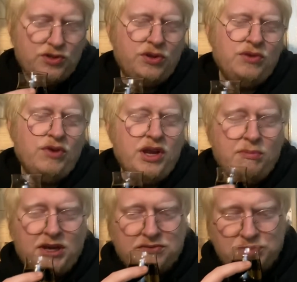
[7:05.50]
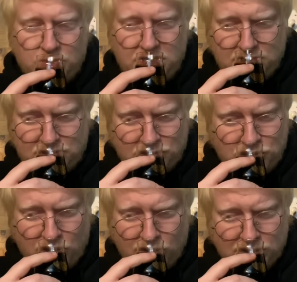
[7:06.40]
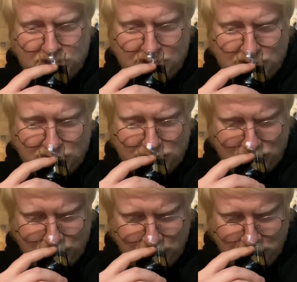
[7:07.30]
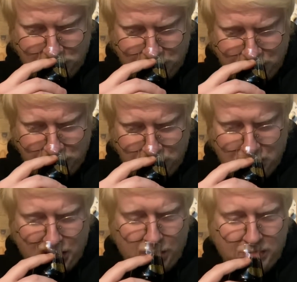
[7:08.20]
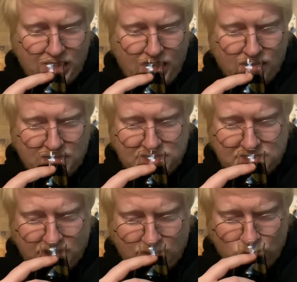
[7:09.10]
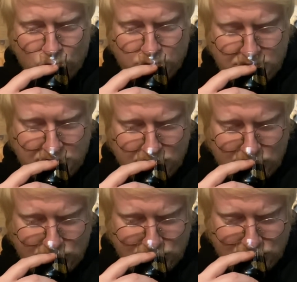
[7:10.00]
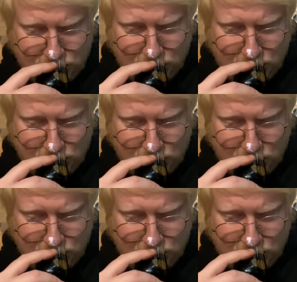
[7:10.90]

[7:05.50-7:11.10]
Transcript: all the right amount of sweetness, chocolatiness, and bourbon character, and woodiness.